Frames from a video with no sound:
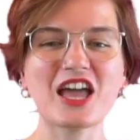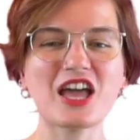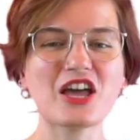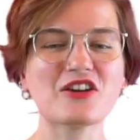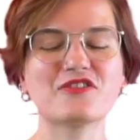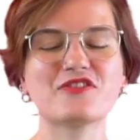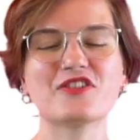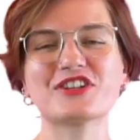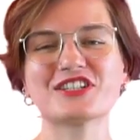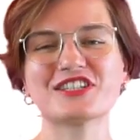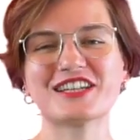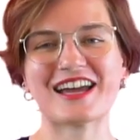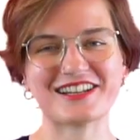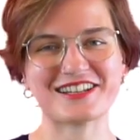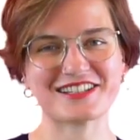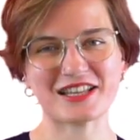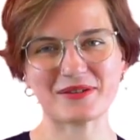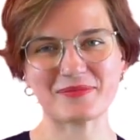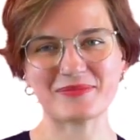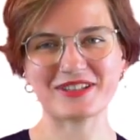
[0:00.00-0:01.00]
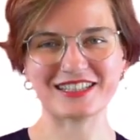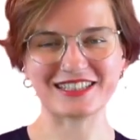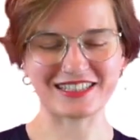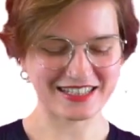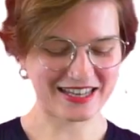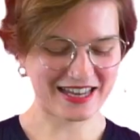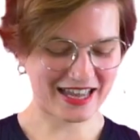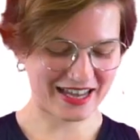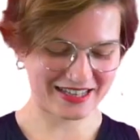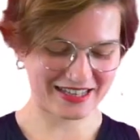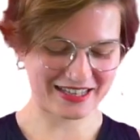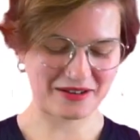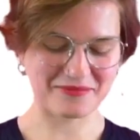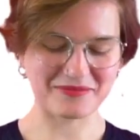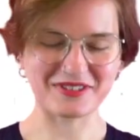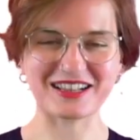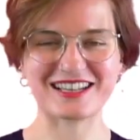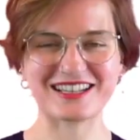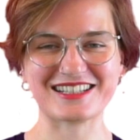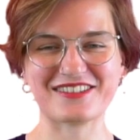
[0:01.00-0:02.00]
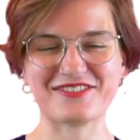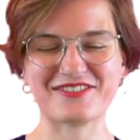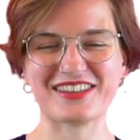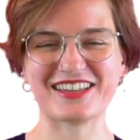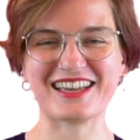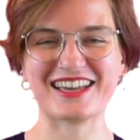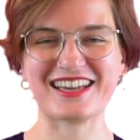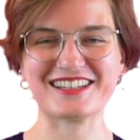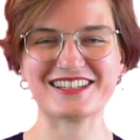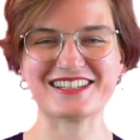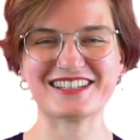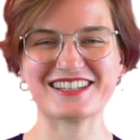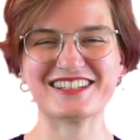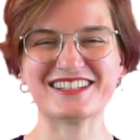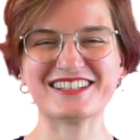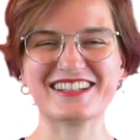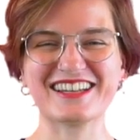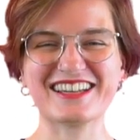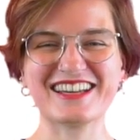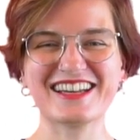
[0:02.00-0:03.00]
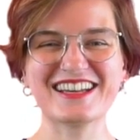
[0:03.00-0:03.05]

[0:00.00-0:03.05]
for charge stability diagram classification.